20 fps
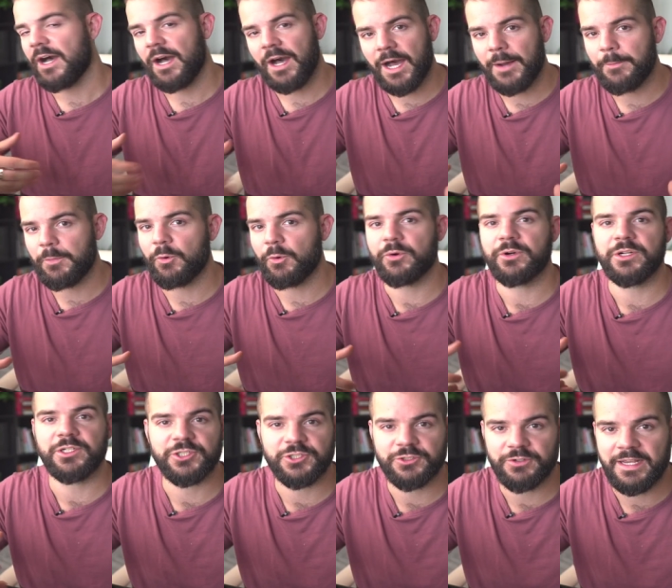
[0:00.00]

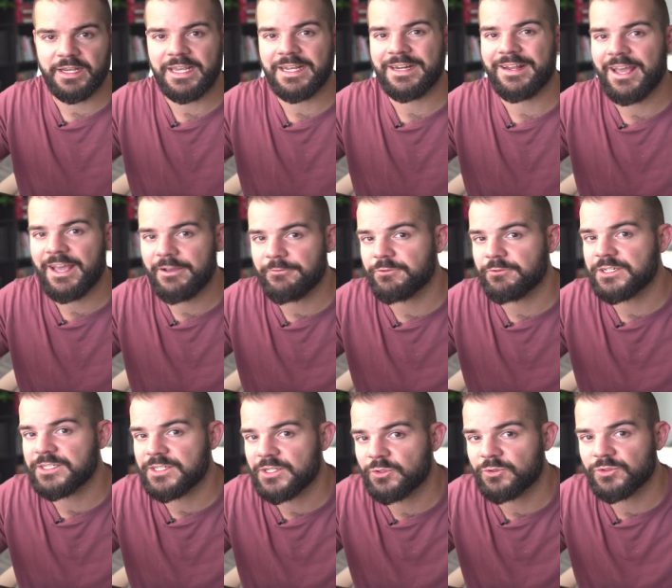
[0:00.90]
onboard and train
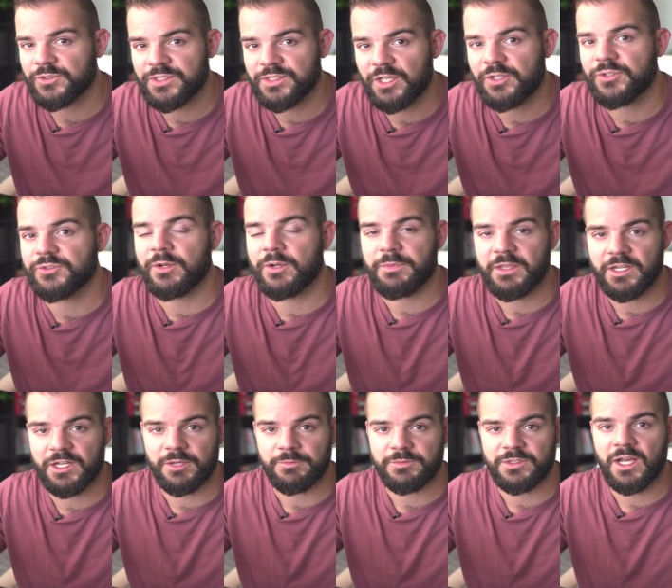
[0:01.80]
every single sales rep
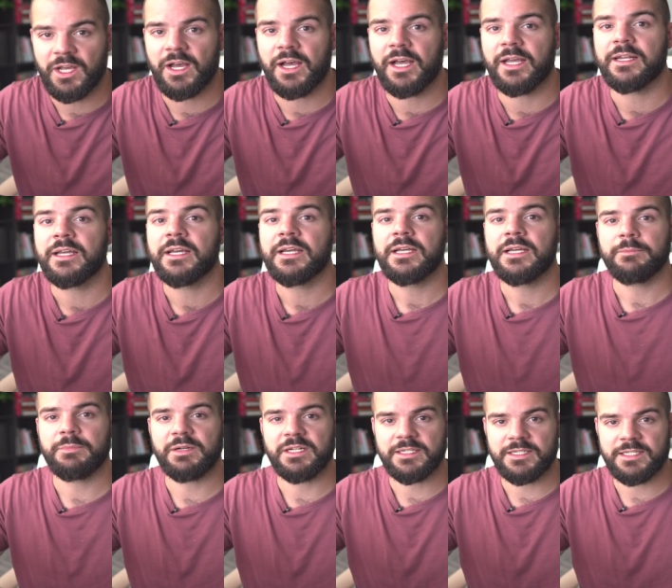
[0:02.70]
that comes on.
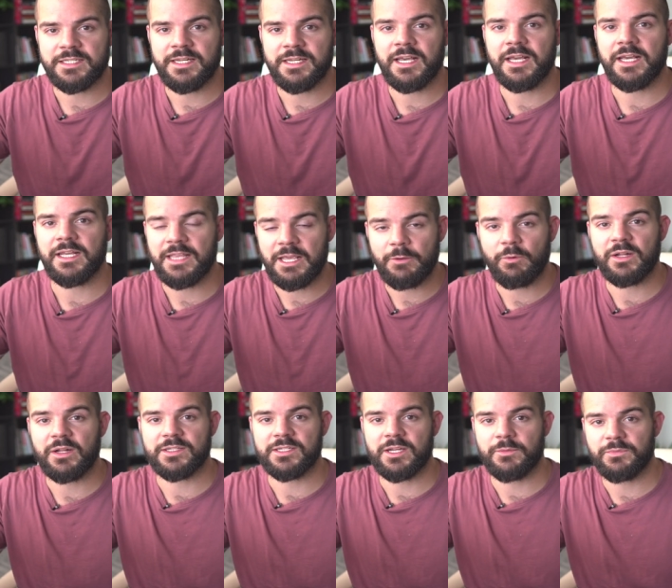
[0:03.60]
But instead, they
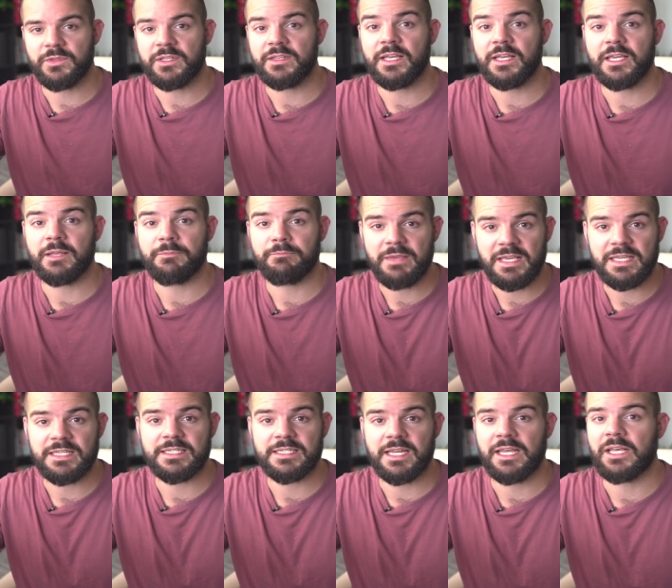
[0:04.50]
want something that can
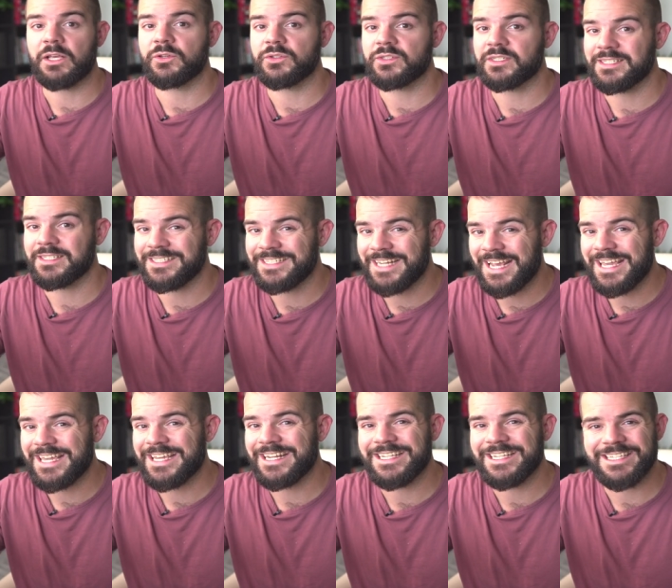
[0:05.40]
make sales
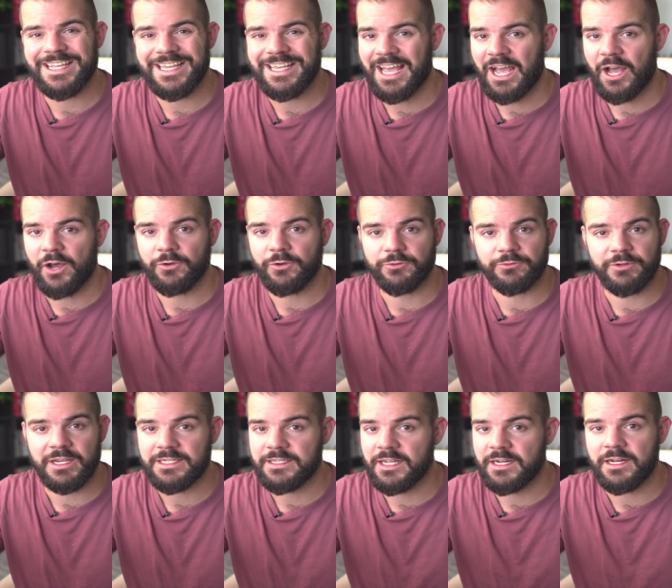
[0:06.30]
day in and day out,
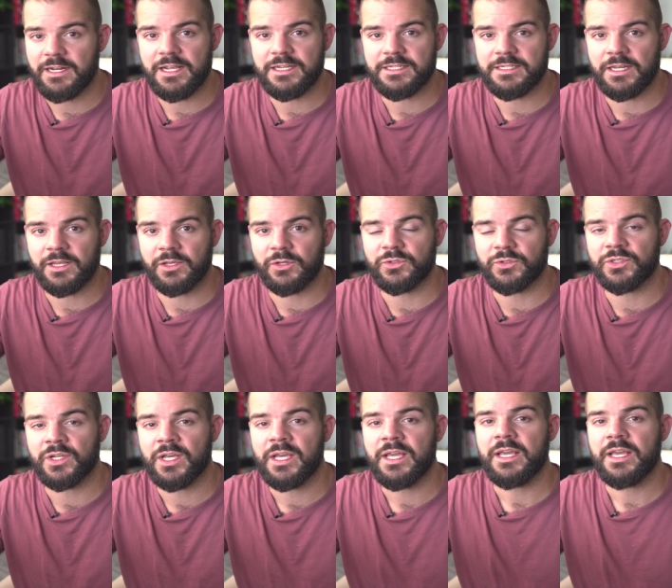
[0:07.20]
great day to day
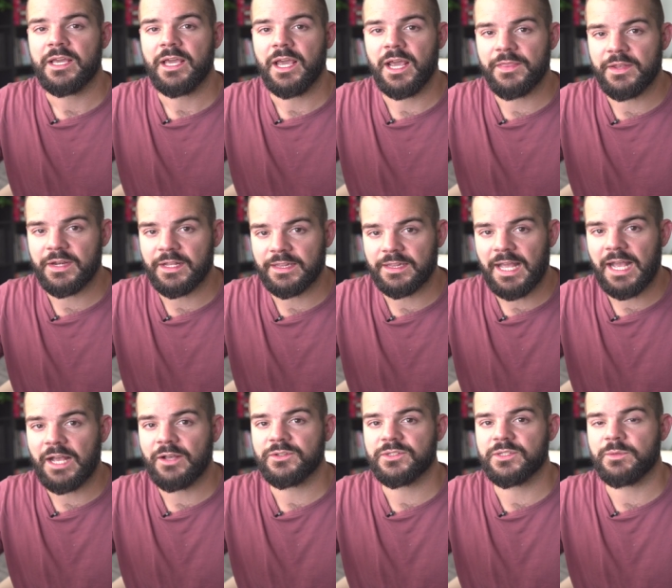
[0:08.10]
sales, and then
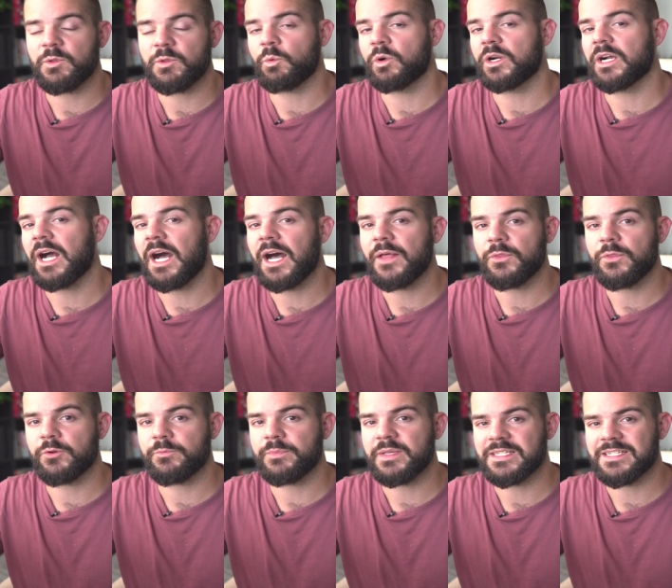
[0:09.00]
allows them to work on
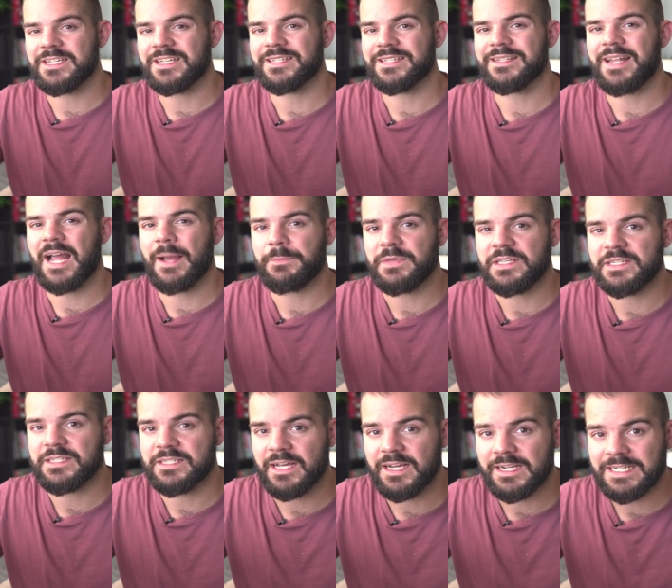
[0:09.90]
their business, not be
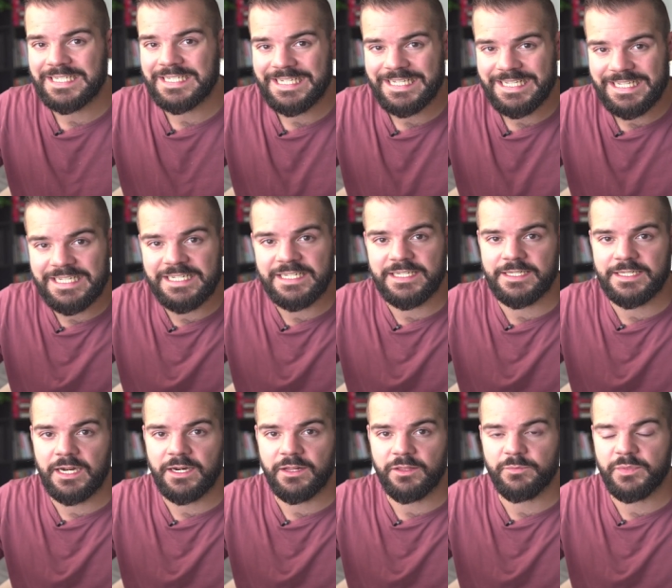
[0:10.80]
sucked
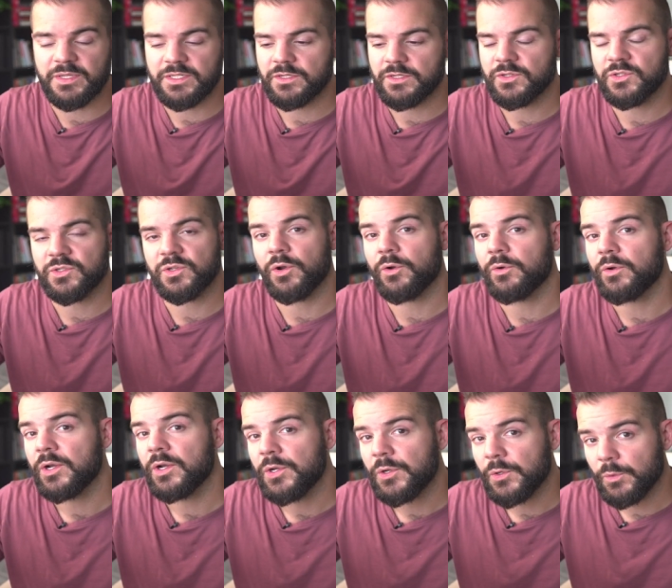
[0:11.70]
inside of the business.
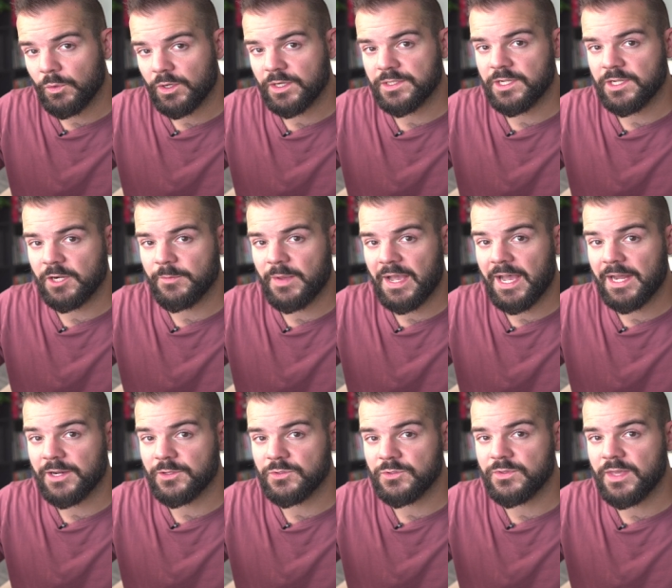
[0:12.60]
So we're going to talk about
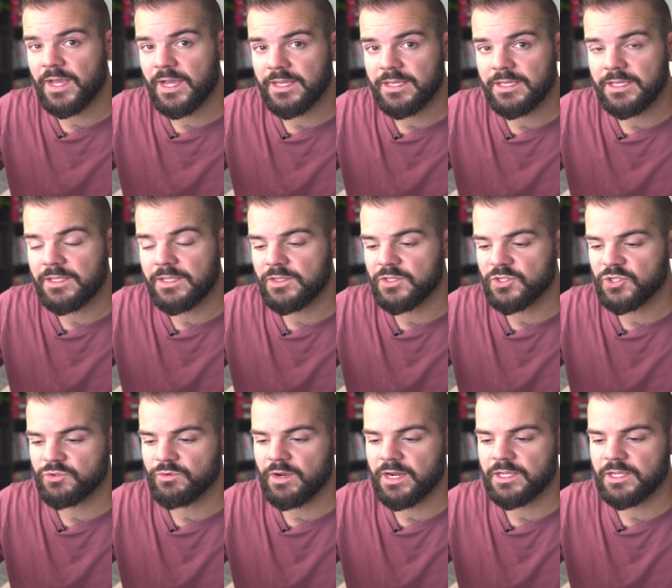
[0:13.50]
how to do that in this
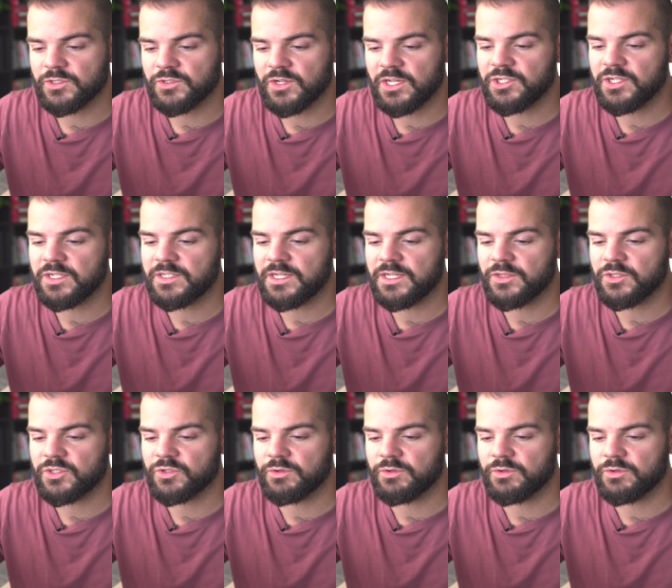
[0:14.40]
training. So as you can see on the